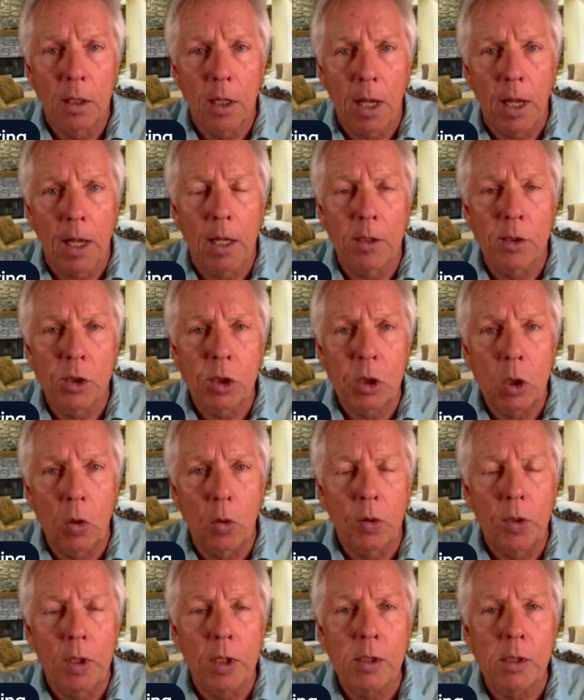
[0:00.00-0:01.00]
And so
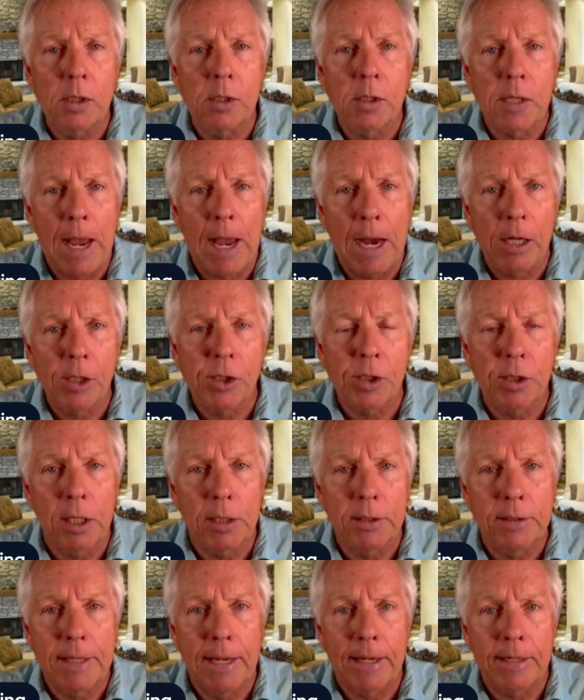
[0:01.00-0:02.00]
this is actually
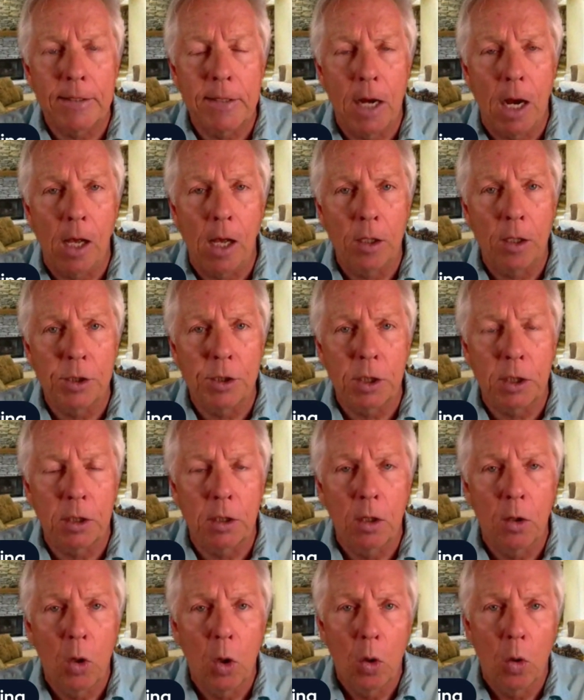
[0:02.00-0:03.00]
a technology
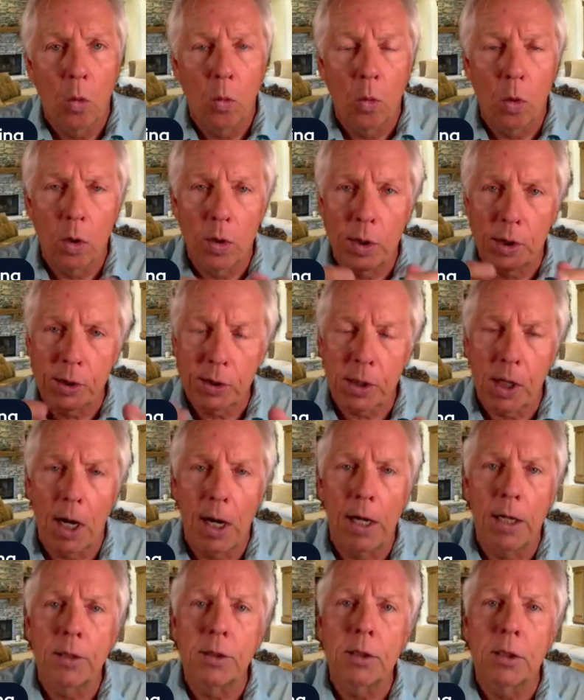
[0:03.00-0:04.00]
where the
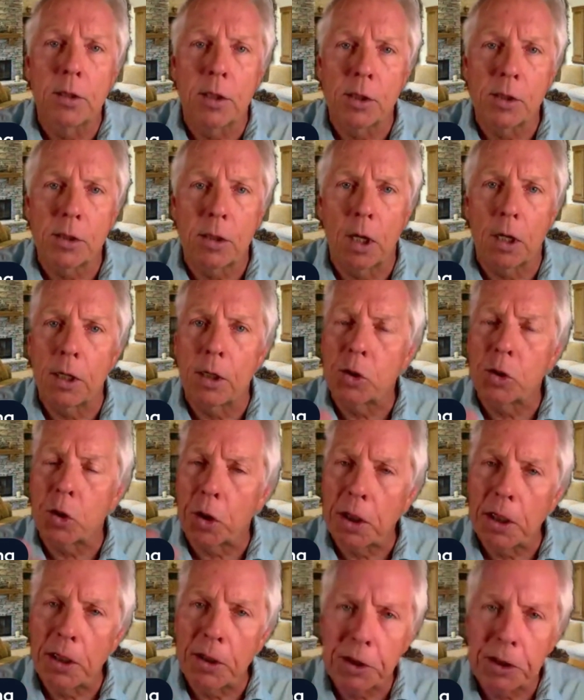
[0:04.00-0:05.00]
science and the studies are
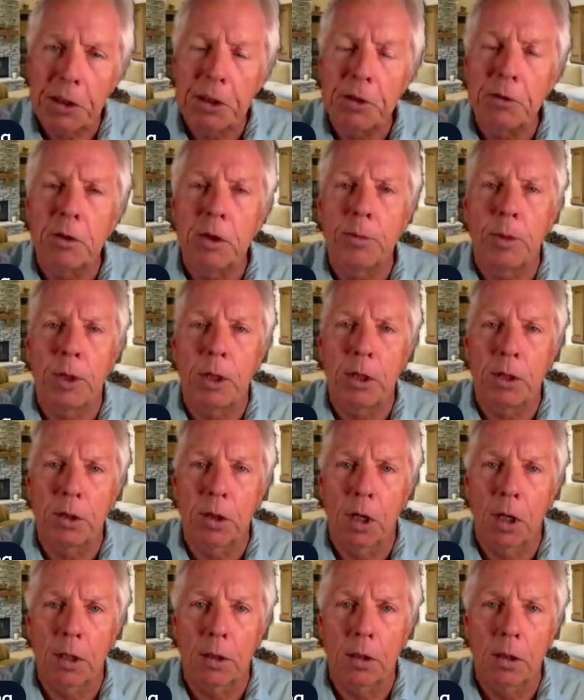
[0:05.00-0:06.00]
continually being
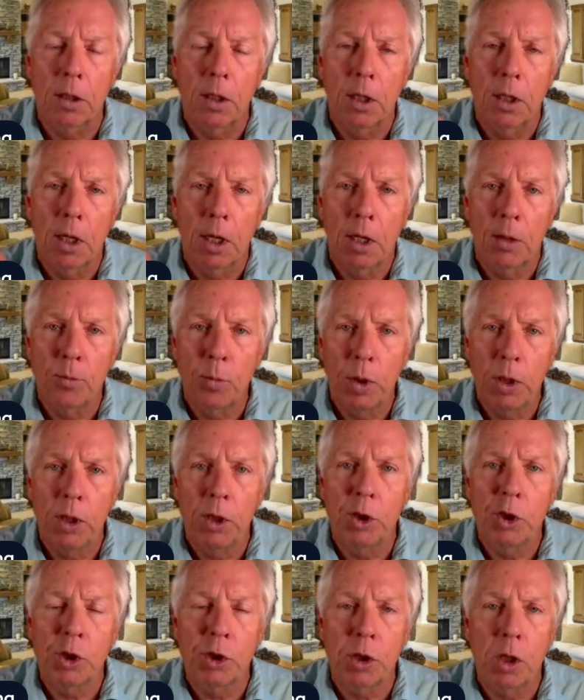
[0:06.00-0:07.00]
done and
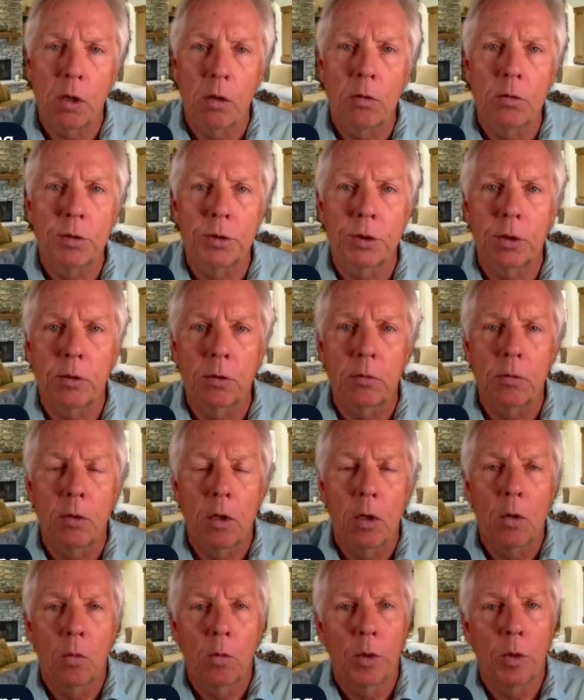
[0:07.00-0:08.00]
being shown to,
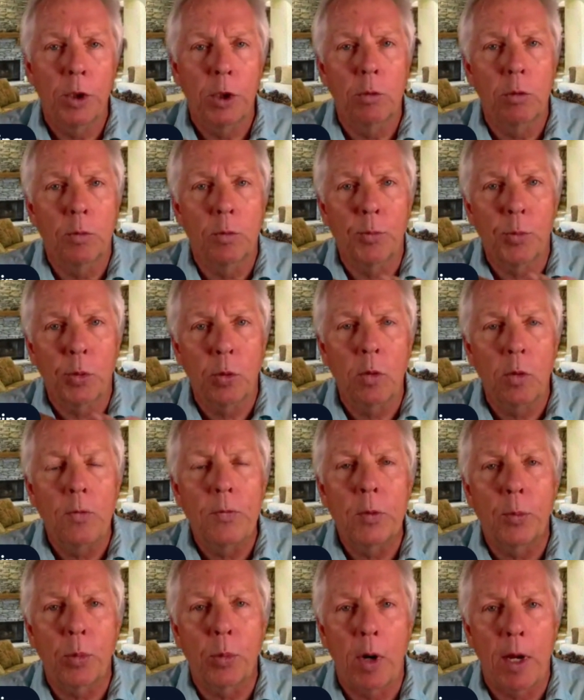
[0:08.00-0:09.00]
when you improve
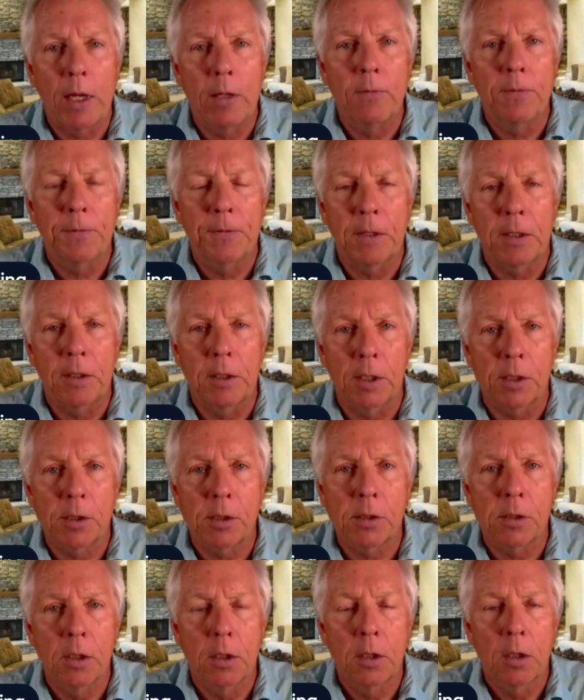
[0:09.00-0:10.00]
the brain
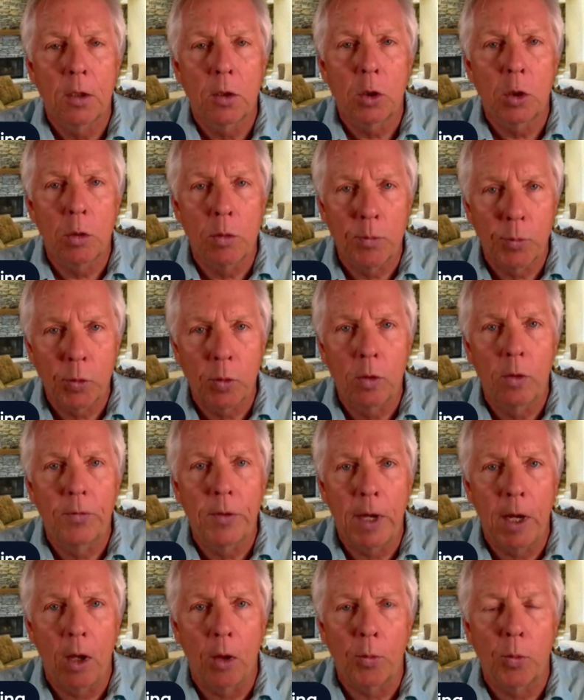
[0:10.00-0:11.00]
fitness, you improve the
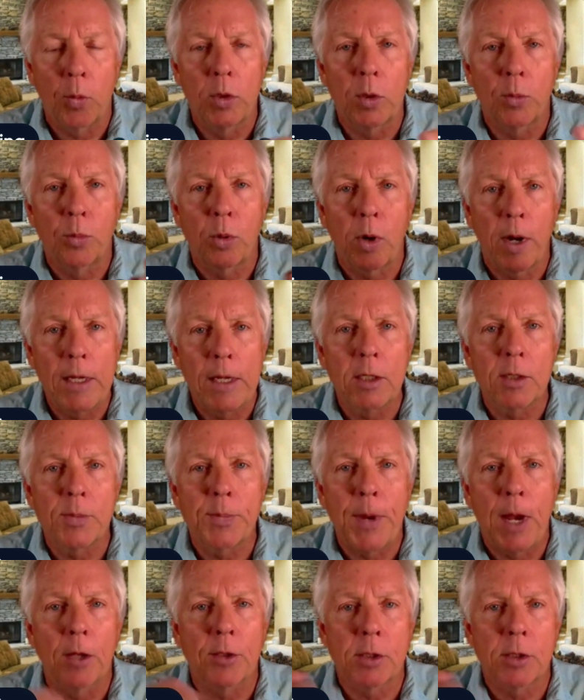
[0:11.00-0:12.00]
health. When the brain is
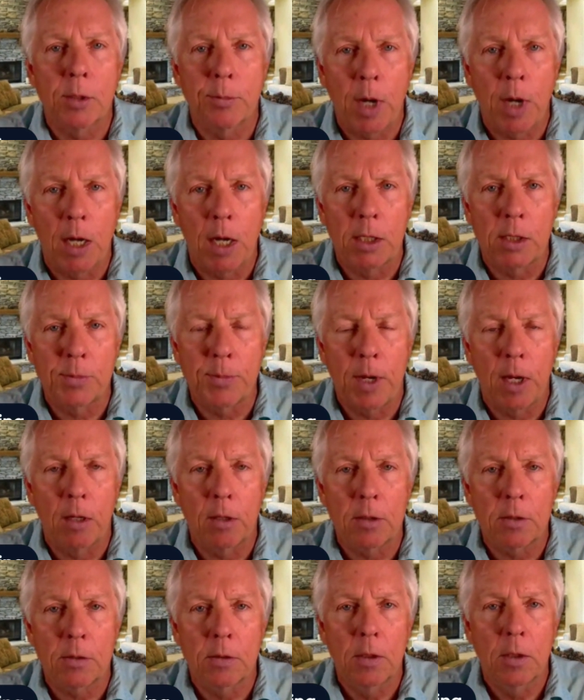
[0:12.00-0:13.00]
balanced, the body's
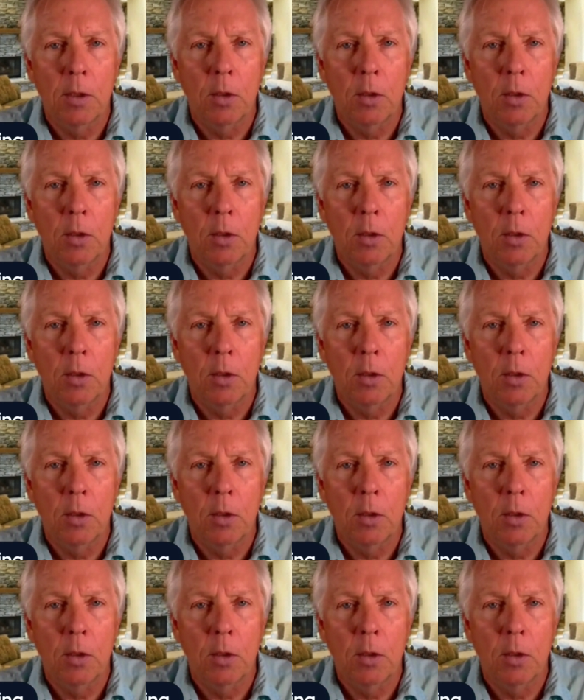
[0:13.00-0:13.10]
balanced.